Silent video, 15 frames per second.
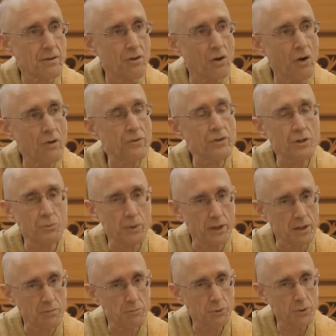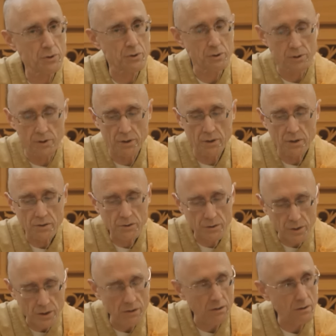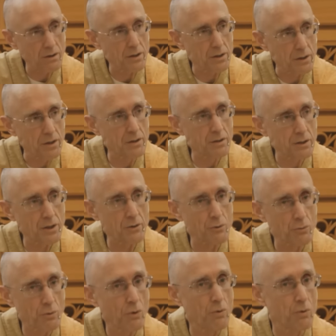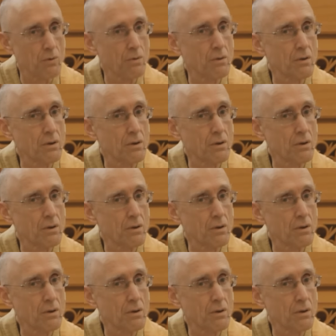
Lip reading: on their way to Buddhahood, still, in their role,